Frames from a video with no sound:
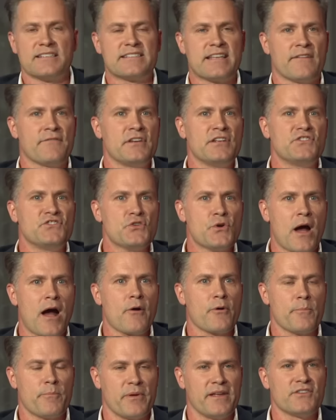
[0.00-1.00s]
did a 72
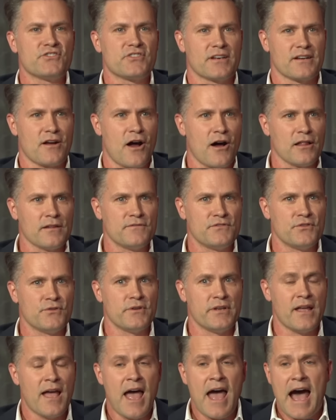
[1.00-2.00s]
hour binge on Call of
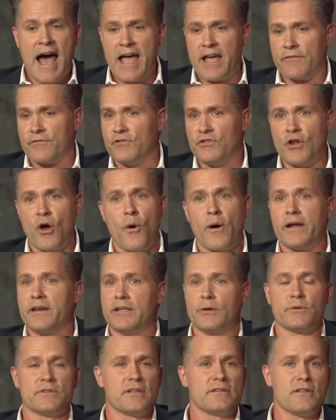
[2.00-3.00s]
Duty. I have no
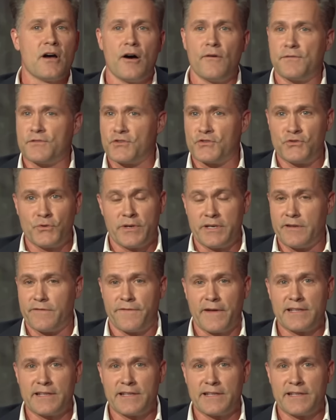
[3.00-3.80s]
idea what the Dolphins are doing